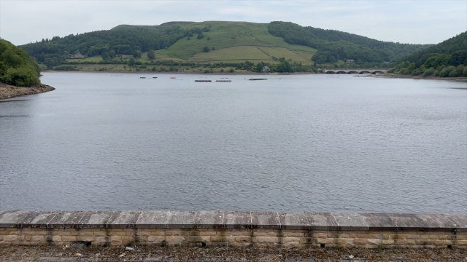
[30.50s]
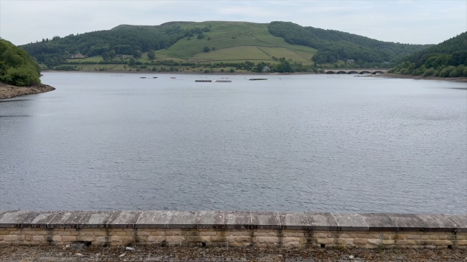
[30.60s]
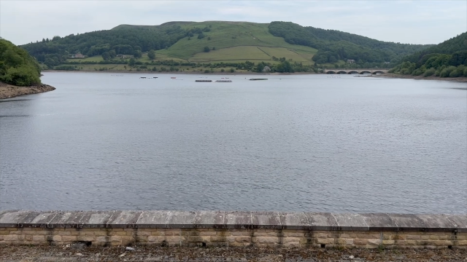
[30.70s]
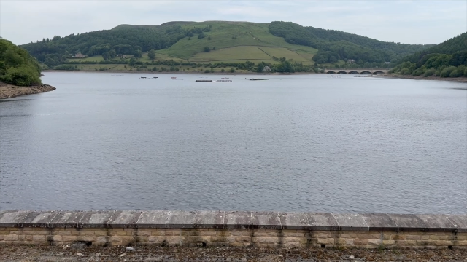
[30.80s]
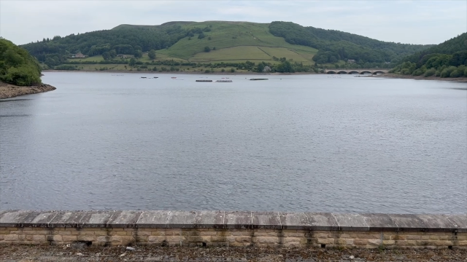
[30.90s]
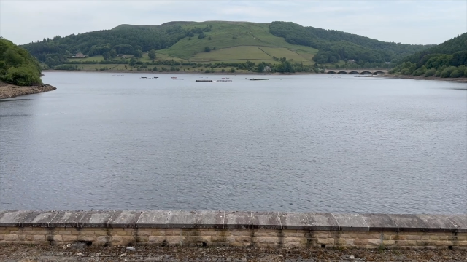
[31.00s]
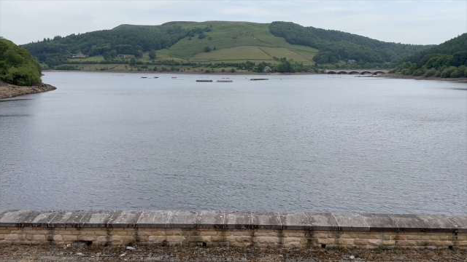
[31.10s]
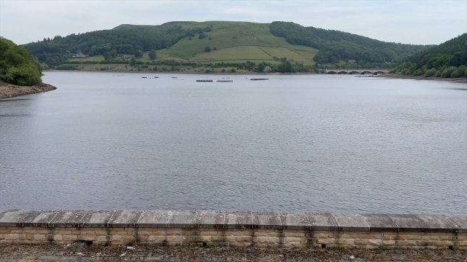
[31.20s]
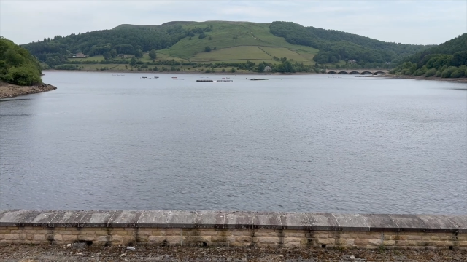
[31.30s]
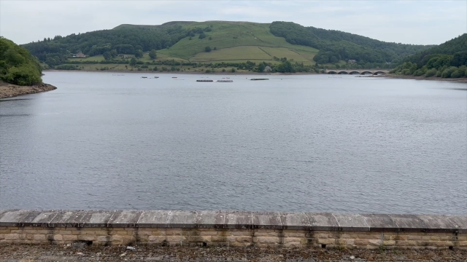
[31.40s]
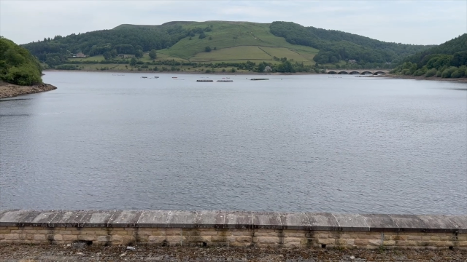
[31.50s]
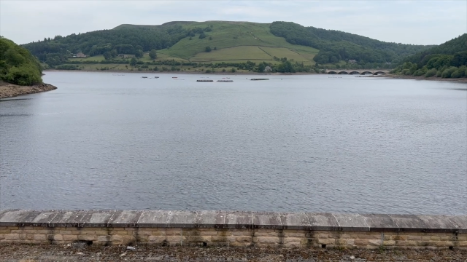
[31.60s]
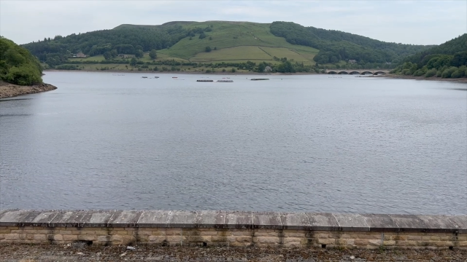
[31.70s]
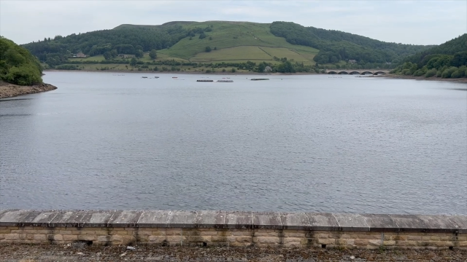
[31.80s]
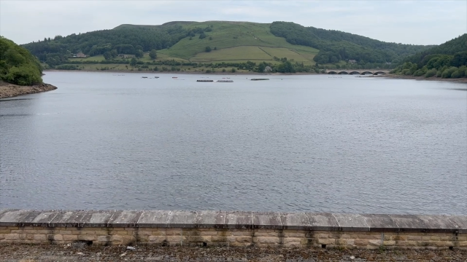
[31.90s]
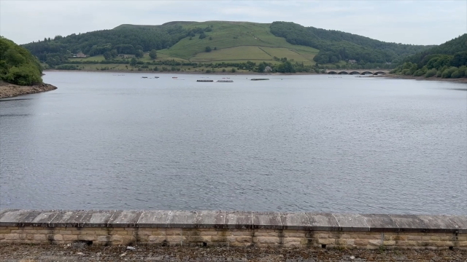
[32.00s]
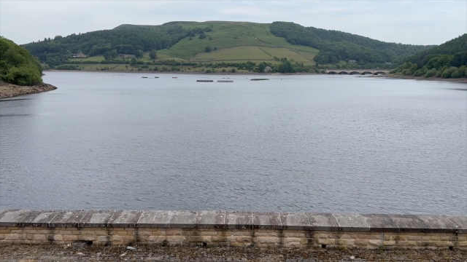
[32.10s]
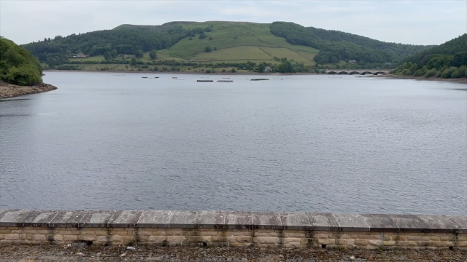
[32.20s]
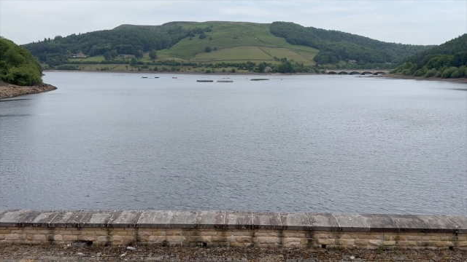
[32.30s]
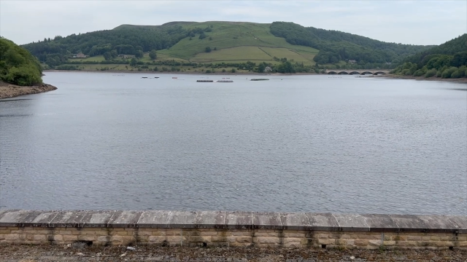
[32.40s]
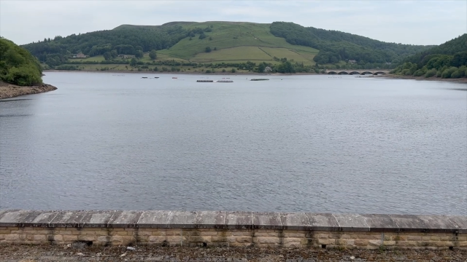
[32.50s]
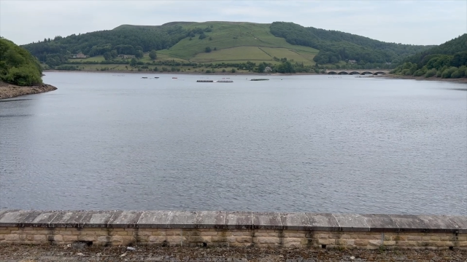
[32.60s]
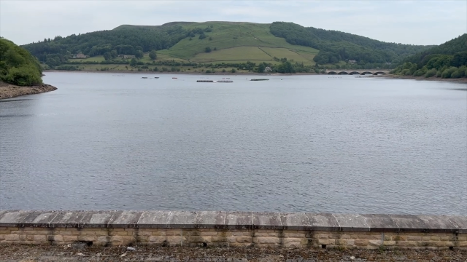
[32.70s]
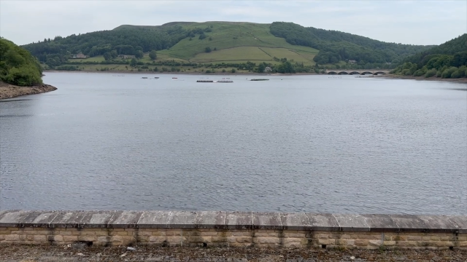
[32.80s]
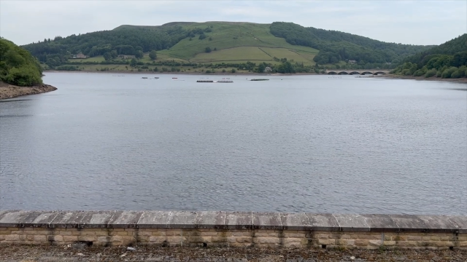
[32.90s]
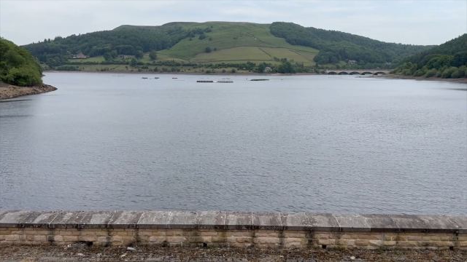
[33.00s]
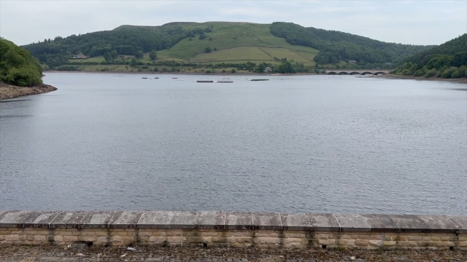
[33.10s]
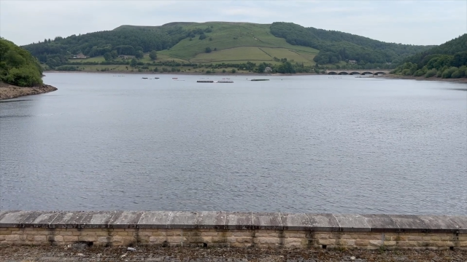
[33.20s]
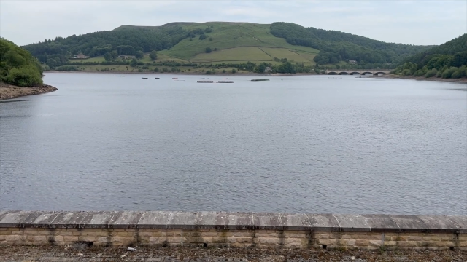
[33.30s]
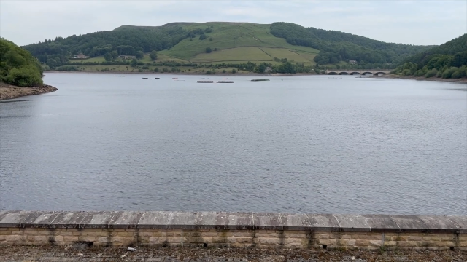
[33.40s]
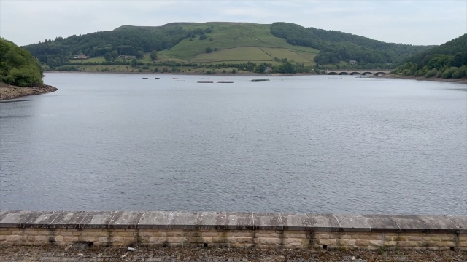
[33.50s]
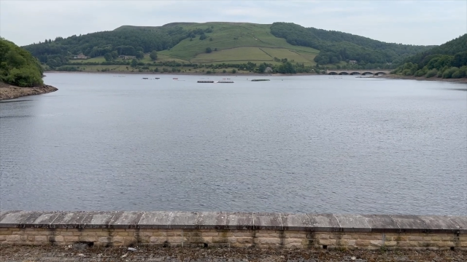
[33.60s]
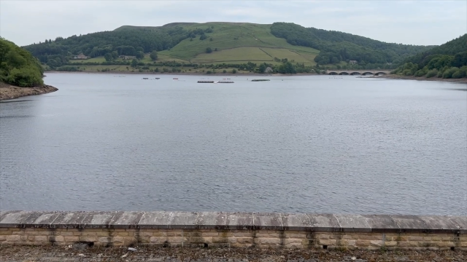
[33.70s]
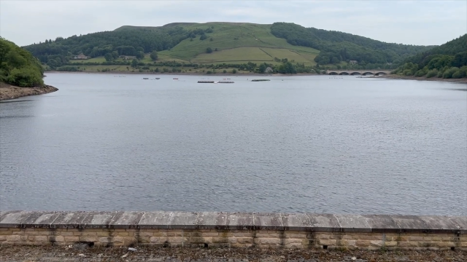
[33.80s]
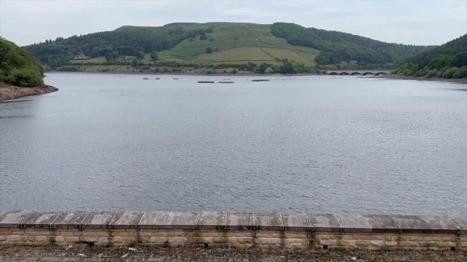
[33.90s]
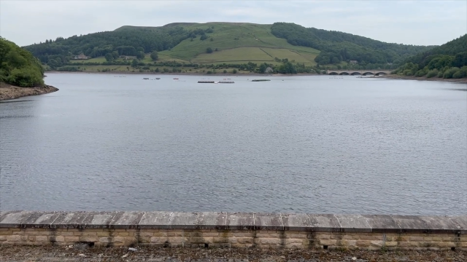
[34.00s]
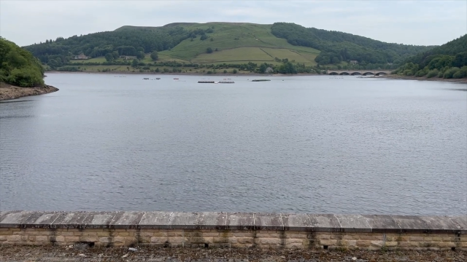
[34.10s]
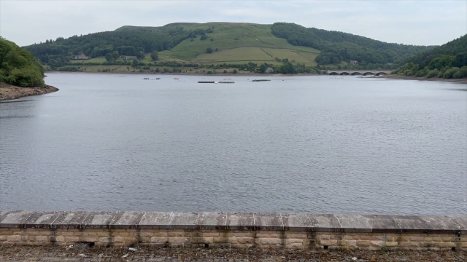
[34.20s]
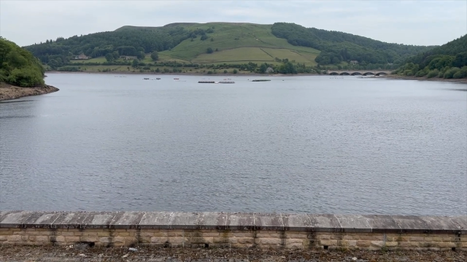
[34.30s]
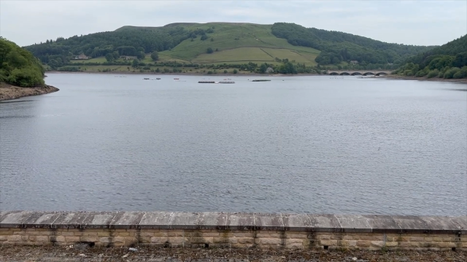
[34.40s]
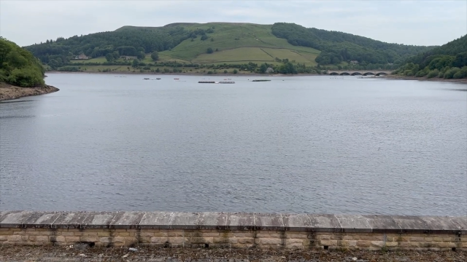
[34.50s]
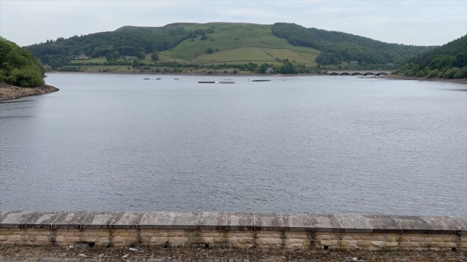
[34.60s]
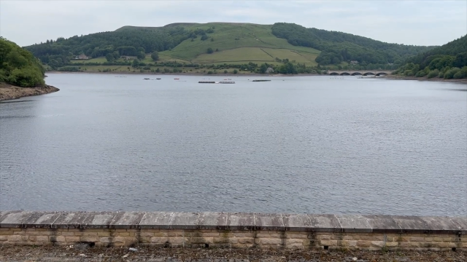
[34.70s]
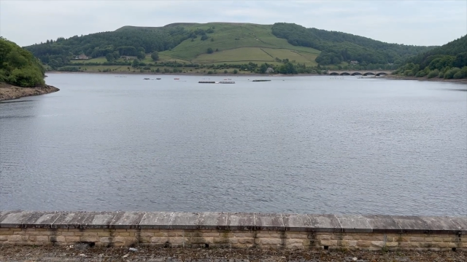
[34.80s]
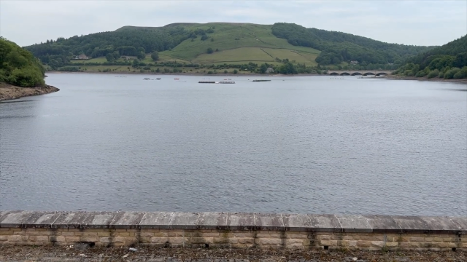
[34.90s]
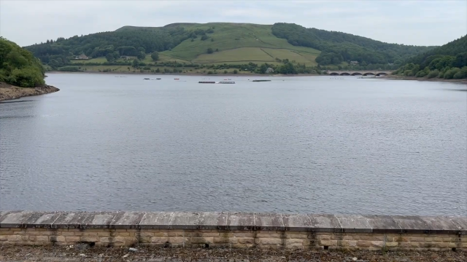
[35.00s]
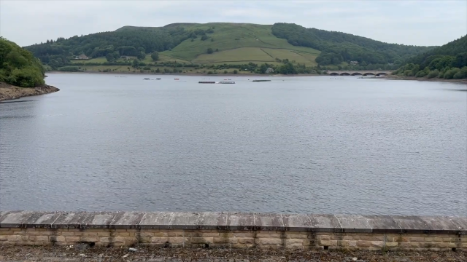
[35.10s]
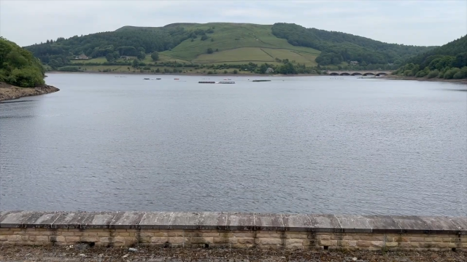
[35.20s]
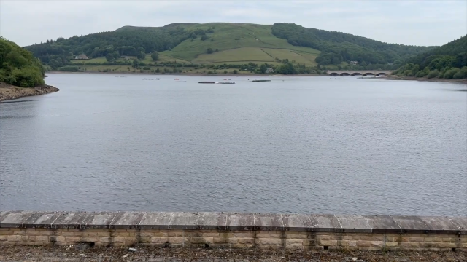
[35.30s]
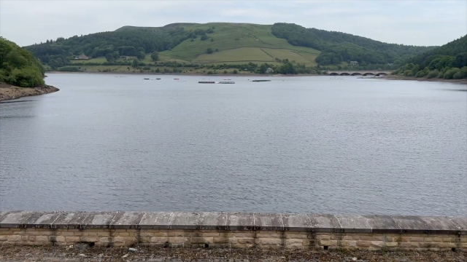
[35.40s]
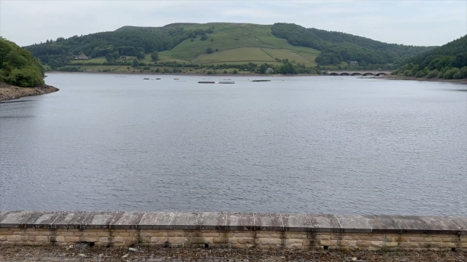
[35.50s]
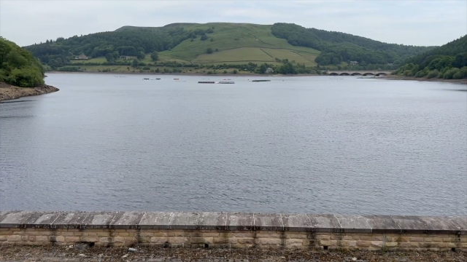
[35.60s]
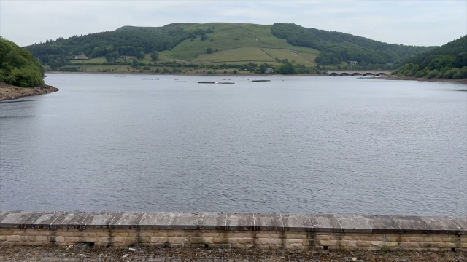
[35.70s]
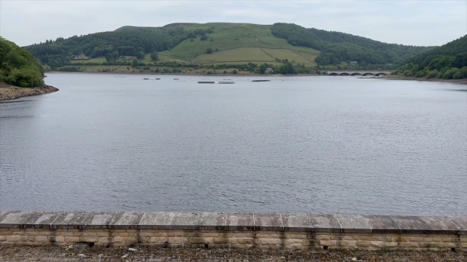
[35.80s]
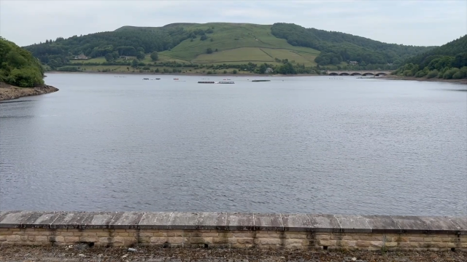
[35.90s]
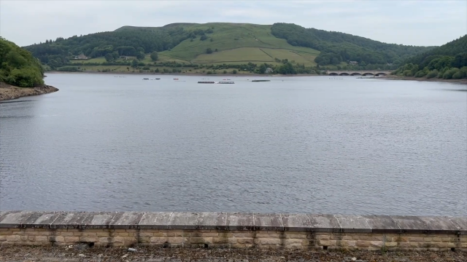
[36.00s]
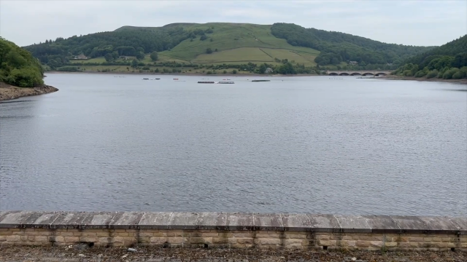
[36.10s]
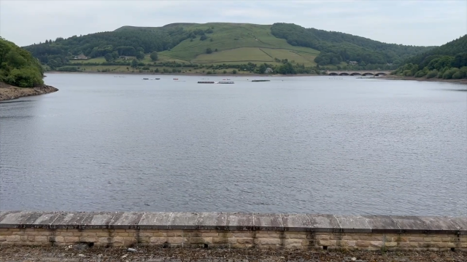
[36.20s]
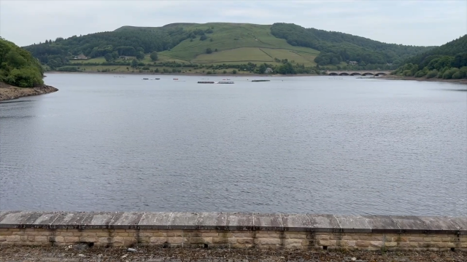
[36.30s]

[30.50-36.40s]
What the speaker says: (no speaker visible)